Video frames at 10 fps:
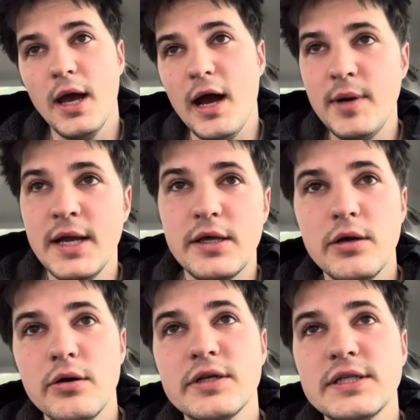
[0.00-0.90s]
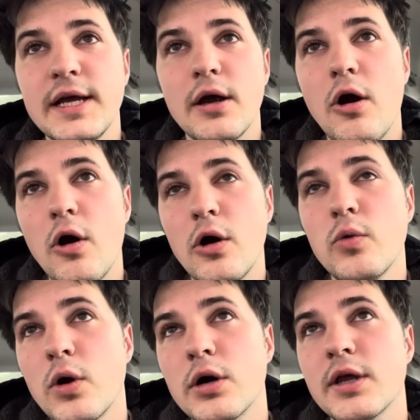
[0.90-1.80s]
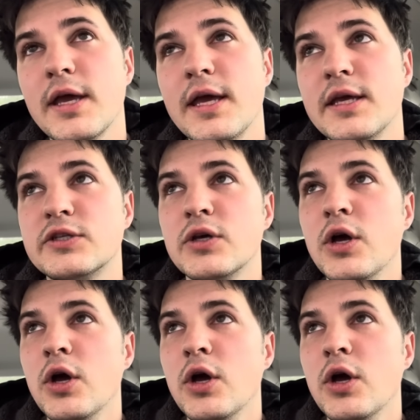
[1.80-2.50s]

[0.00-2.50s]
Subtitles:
I'm not here to say hard work is,